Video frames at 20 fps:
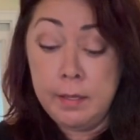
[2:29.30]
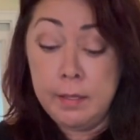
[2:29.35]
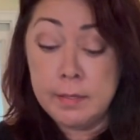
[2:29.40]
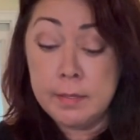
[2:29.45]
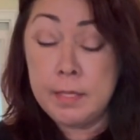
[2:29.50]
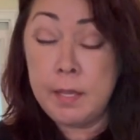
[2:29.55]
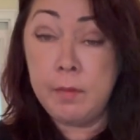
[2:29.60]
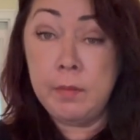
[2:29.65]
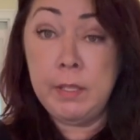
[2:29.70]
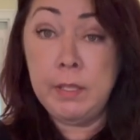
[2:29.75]

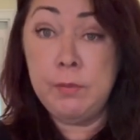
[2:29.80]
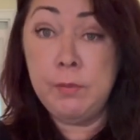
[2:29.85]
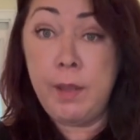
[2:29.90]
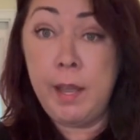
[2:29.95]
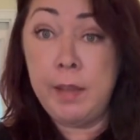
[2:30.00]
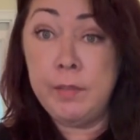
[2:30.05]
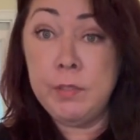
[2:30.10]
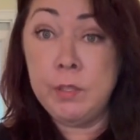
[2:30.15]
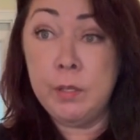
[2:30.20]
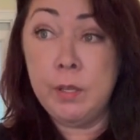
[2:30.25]

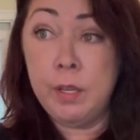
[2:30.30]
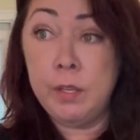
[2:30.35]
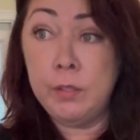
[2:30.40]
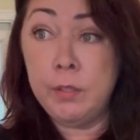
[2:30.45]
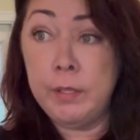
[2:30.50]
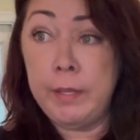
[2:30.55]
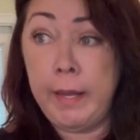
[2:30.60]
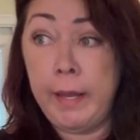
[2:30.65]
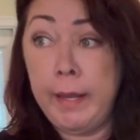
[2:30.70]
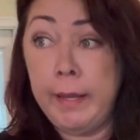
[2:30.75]
75 to
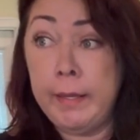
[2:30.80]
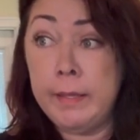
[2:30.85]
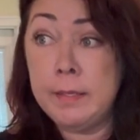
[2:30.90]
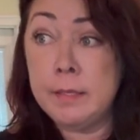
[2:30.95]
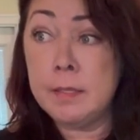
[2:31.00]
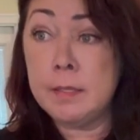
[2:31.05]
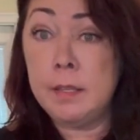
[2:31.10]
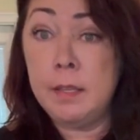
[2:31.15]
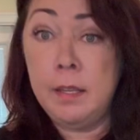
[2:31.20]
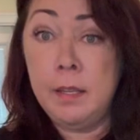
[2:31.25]
100
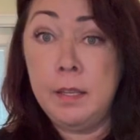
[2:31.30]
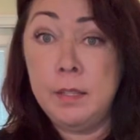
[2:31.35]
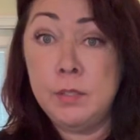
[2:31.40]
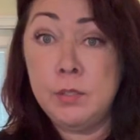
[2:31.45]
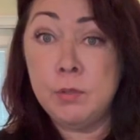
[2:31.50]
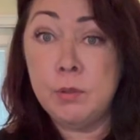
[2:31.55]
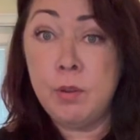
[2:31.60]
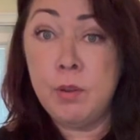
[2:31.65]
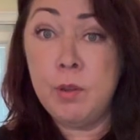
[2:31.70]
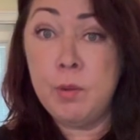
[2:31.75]
days
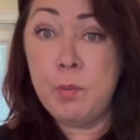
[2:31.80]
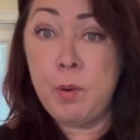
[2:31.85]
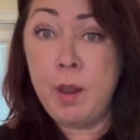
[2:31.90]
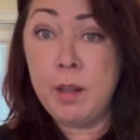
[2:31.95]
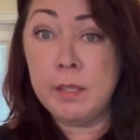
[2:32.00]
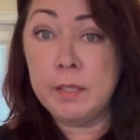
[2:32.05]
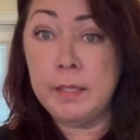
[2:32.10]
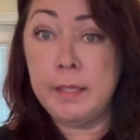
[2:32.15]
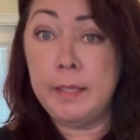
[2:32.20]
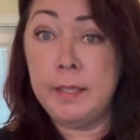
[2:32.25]
to grow a
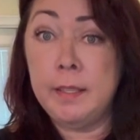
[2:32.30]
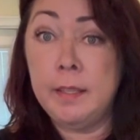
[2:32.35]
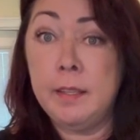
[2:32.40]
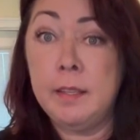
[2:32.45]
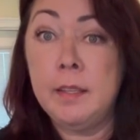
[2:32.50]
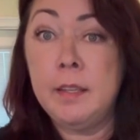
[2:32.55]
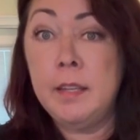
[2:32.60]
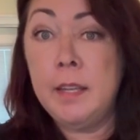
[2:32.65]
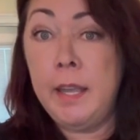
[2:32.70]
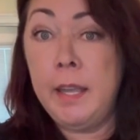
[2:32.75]
broccoli,
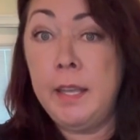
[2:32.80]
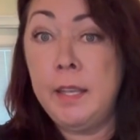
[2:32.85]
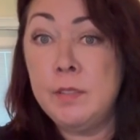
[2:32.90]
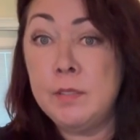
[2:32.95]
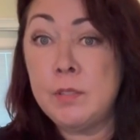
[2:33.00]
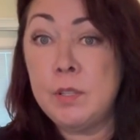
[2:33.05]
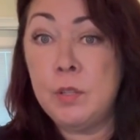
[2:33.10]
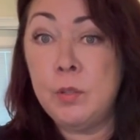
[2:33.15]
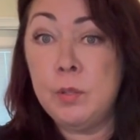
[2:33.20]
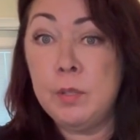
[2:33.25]
and
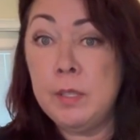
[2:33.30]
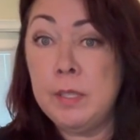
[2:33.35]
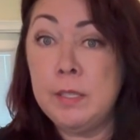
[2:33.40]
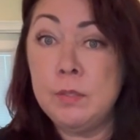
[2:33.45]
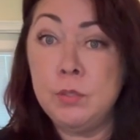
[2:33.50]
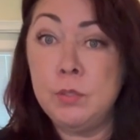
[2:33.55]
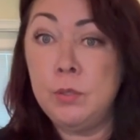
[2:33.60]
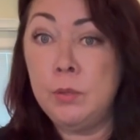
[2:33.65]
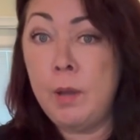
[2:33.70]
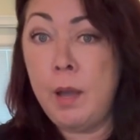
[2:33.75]
so it would get
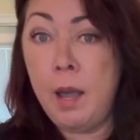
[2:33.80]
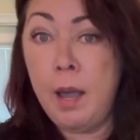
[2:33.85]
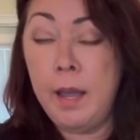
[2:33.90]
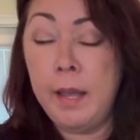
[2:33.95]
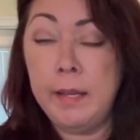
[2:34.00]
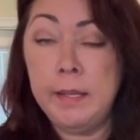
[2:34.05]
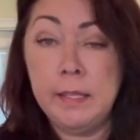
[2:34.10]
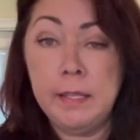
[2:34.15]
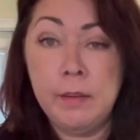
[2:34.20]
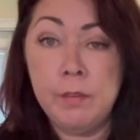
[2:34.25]
too
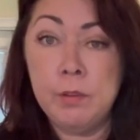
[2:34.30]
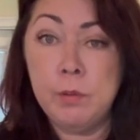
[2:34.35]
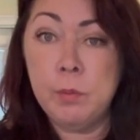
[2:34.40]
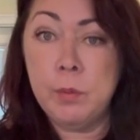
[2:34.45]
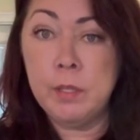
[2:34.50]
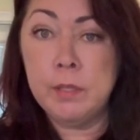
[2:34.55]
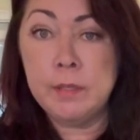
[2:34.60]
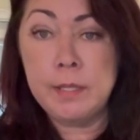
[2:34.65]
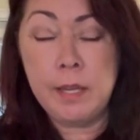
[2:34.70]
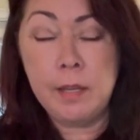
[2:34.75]
hot. It never
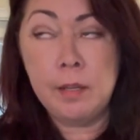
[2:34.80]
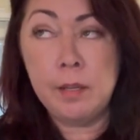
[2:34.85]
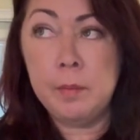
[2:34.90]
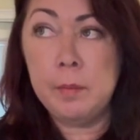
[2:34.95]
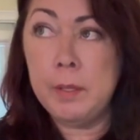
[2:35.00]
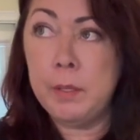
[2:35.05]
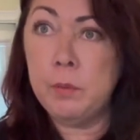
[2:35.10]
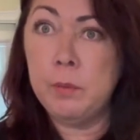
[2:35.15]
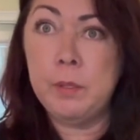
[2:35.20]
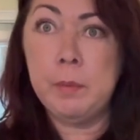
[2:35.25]
worked out. I'm
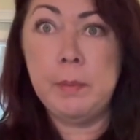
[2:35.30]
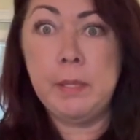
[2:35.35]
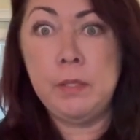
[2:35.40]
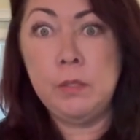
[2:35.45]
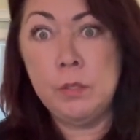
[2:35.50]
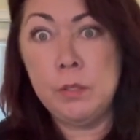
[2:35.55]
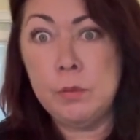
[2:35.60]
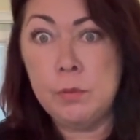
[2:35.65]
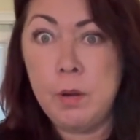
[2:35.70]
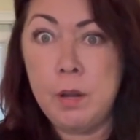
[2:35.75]
like, what am I
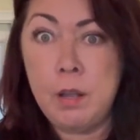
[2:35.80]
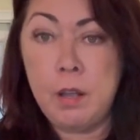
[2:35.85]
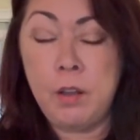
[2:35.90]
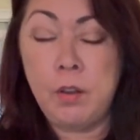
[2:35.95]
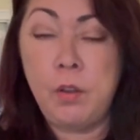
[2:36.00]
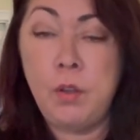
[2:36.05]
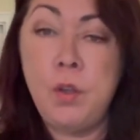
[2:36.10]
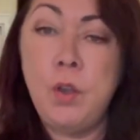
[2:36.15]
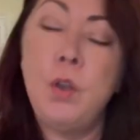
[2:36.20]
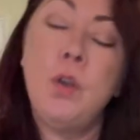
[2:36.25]
doing
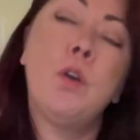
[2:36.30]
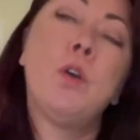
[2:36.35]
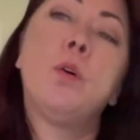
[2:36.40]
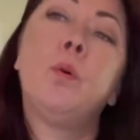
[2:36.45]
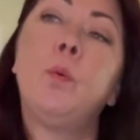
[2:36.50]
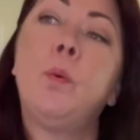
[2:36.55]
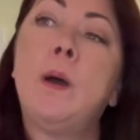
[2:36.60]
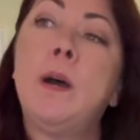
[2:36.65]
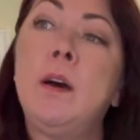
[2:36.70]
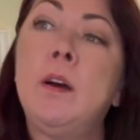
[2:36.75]
wrong?
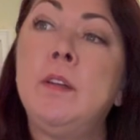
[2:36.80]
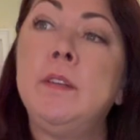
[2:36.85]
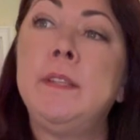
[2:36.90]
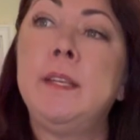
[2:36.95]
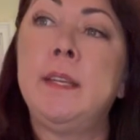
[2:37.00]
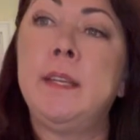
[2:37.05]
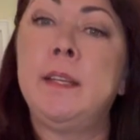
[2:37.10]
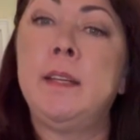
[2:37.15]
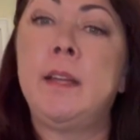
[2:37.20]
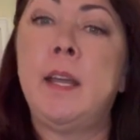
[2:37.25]
Well,
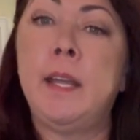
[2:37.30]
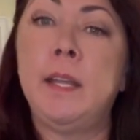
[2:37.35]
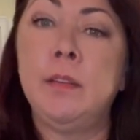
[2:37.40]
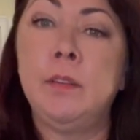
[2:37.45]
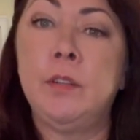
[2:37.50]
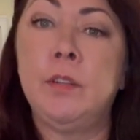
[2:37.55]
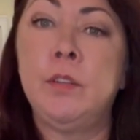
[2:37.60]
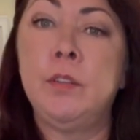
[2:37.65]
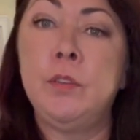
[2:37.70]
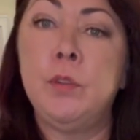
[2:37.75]
then I
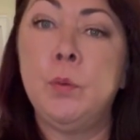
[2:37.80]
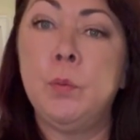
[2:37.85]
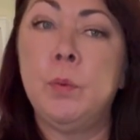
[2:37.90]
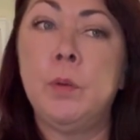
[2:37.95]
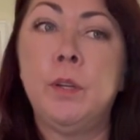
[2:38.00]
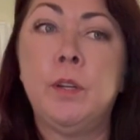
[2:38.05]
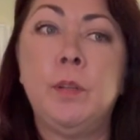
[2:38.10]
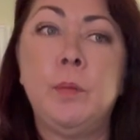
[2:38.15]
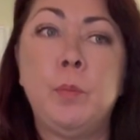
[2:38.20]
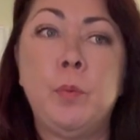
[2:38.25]
learned the
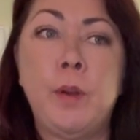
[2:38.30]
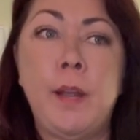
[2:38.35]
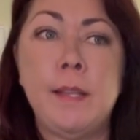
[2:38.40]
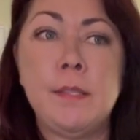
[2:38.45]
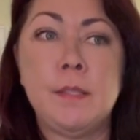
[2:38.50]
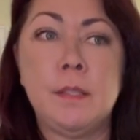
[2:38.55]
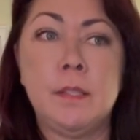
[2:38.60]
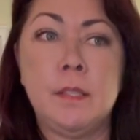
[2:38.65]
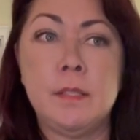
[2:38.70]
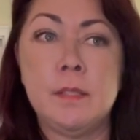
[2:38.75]
word
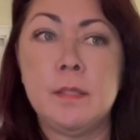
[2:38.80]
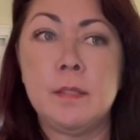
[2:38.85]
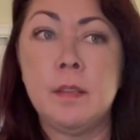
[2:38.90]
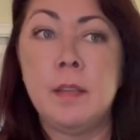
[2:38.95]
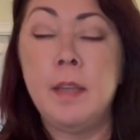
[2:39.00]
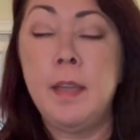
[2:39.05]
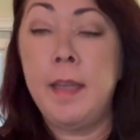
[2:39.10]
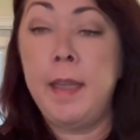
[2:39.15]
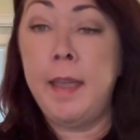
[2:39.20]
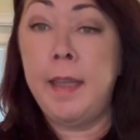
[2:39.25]
brassicas,
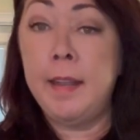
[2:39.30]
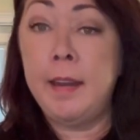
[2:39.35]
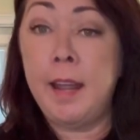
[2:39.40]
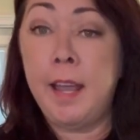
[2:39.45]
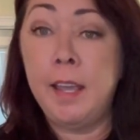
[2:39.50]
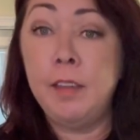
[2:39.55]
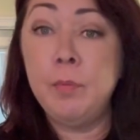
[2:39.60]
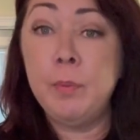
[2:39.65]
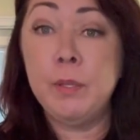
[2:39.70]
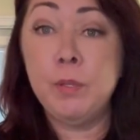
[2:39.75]
and
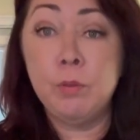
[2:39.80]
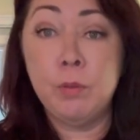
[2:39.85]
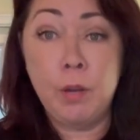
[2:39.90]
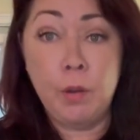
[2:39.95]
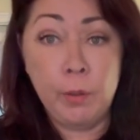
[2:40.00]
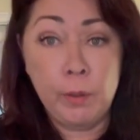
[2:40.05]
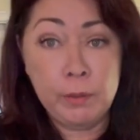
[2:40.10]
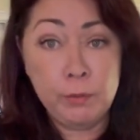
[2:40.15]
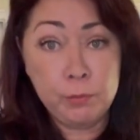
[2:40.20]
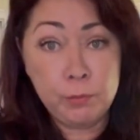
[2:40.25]
I've been
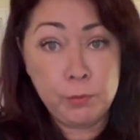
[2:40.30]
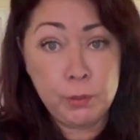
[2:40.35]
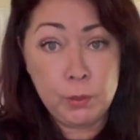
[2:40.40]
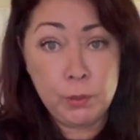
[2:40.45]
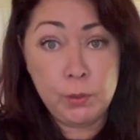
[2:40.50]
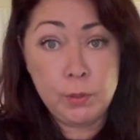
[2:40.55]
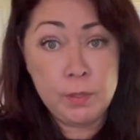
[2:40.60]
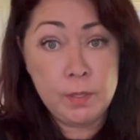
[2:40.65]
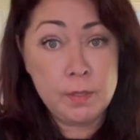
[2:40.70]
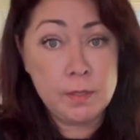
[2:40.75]
growing
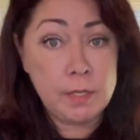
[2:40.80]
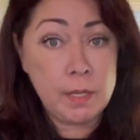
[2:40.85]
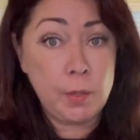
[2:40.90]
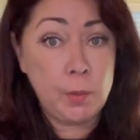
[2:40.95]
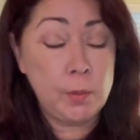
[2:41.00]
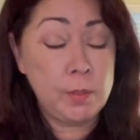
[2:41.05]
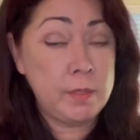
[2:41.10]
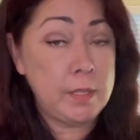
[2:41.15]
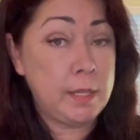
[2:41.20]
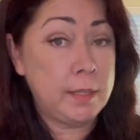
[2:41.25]
food since I
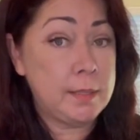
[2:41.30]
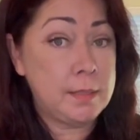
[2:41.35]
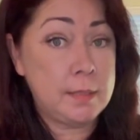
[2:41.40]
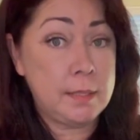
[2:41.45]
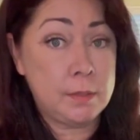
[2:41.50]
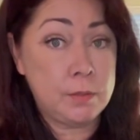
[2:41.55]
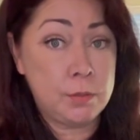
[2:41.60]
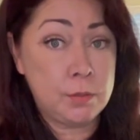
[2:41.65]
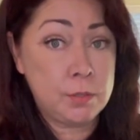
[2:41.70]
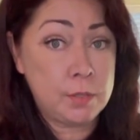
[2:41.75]
was like
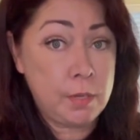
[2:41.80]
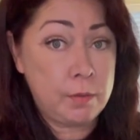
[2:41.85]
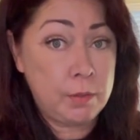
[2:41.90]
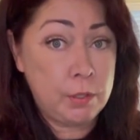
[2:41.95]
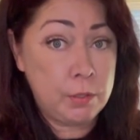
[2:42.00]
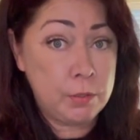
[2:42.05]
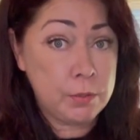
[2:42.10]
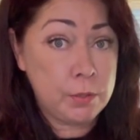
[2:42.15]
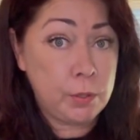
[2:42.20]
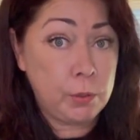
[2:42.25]
6 or 7
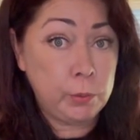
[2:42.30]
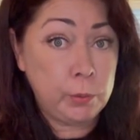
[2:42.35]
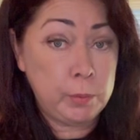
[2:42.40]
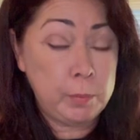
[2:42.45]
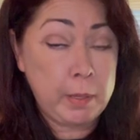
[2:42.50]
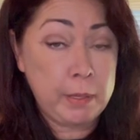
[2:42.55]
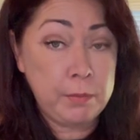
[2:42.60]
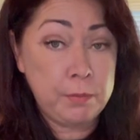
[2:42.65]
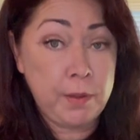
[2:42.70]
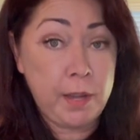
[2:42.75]
years old with
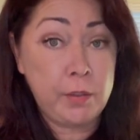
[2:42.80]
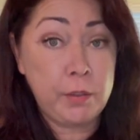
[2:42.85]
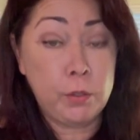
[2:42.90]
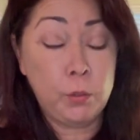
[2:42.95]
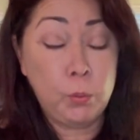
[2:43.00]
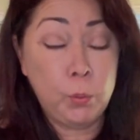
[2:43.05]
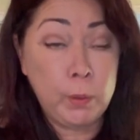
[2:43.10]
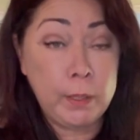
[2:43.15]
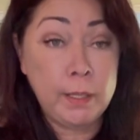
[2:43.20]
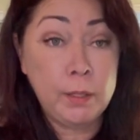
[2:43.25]
my
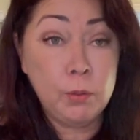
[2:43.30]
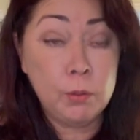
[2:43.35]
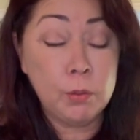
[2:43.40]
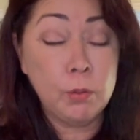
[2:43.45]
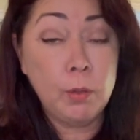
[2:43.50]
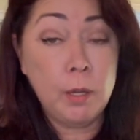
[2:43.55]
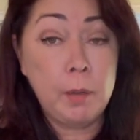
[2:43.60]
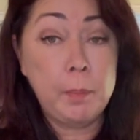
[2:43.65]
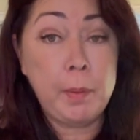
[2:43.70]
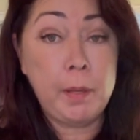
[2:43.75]
father. We
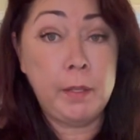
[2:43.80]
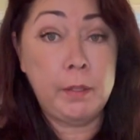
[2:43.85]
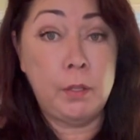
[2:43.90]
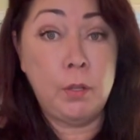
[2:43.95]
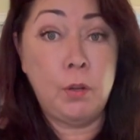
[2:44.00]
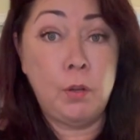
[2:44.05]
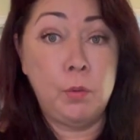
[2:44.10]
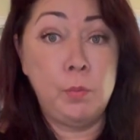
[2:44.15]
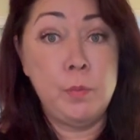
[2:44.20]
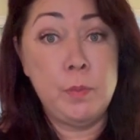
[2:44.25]
grew up on a
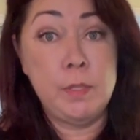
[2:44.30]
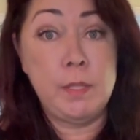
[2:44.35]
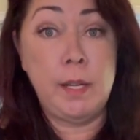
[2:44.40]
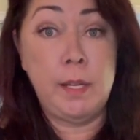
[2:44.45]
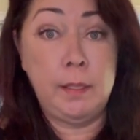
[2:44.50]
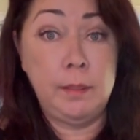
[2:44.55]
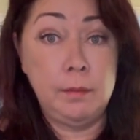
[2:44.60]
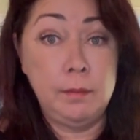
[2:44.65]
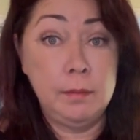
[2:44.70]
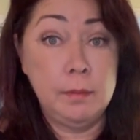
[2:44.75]

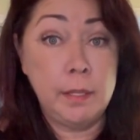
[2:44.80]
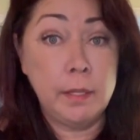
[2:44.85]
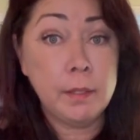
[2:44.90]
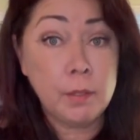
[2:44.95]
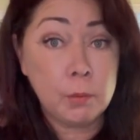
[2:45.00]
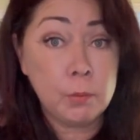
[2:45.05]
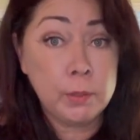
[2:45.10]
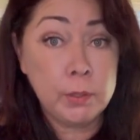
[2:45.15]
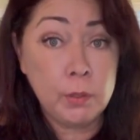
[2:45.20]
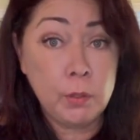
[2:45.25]
homestead, like
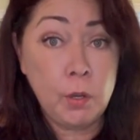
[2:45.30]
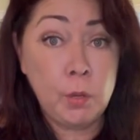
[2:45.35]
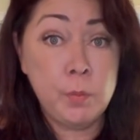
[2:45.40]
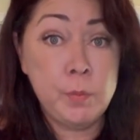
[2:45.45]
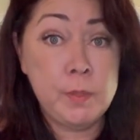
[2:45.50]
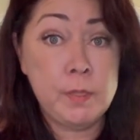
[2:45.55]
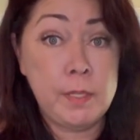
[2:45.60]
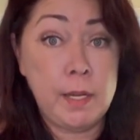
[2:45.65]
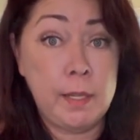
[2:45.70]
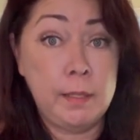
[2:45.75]
a real
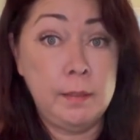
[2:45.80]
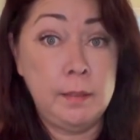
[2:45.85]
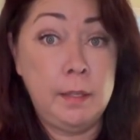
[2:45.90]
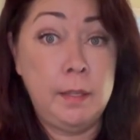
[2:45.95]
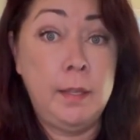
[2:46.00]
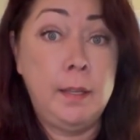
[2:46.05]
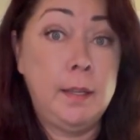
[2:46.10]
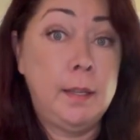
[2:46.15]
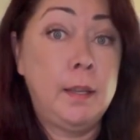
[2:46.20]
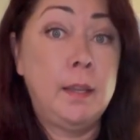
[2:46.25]
homestead,
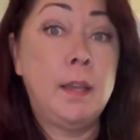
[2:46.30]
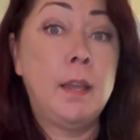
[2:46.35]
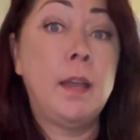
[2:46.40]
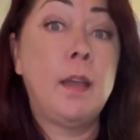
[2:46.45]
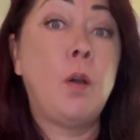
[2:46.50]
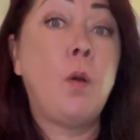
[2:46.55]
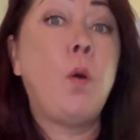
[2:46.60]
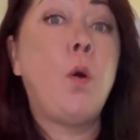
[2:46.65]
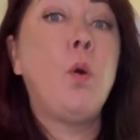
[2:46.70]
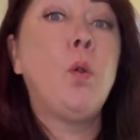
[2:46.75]

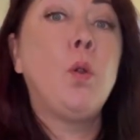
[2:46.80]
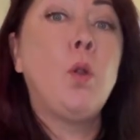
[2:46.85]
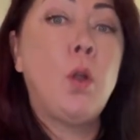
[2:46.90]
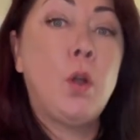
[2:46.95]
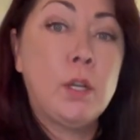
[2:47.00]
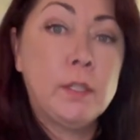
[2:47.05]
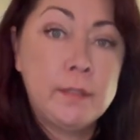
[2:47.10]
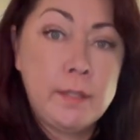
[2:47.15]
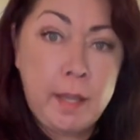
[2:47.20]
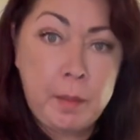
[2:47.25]
a
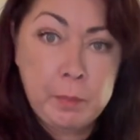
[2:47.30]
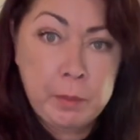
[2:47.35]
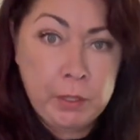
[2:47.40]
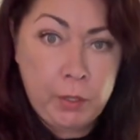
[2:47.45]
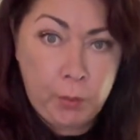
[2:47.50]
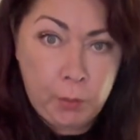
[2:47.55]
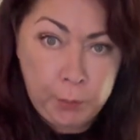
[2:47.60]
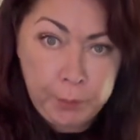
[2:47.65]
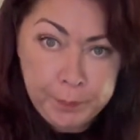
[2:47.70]
long time ago.